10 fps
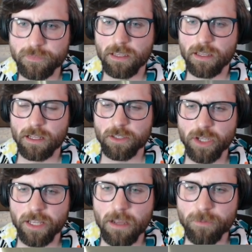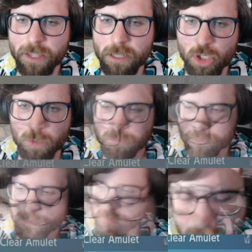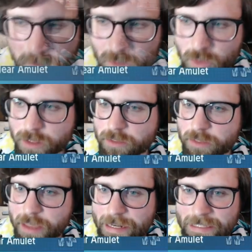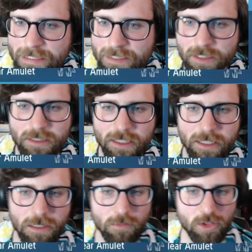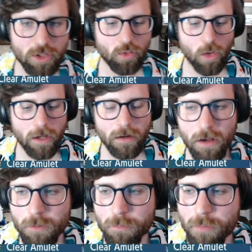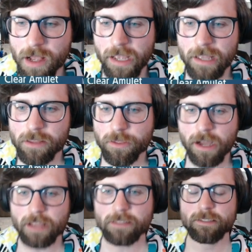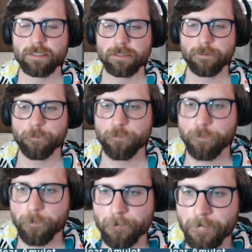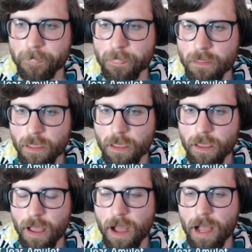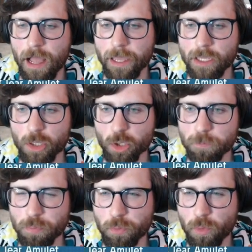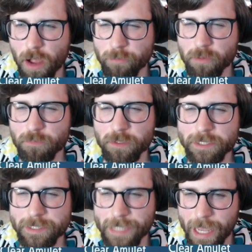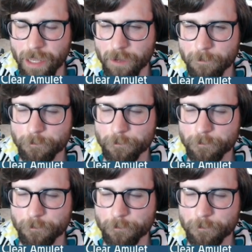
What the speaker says: Let's go ahead and hop into the outro. All right, everyone, that is the team. So what are my thoughts? I could probably say